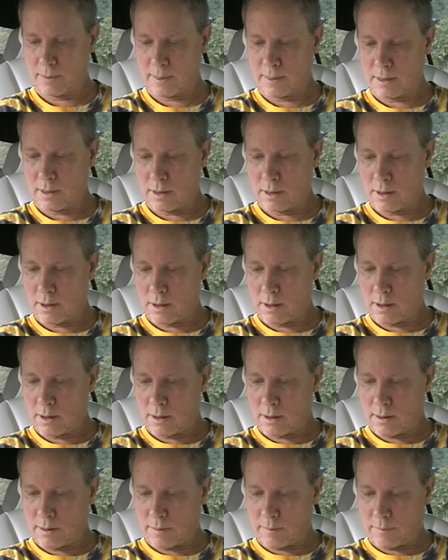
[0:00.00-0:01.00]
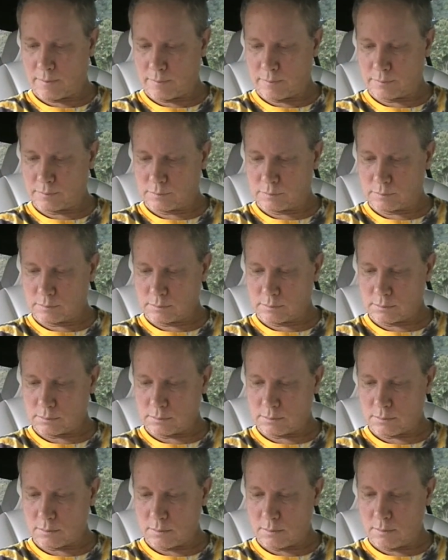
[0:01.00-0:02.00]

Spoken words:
[no speech]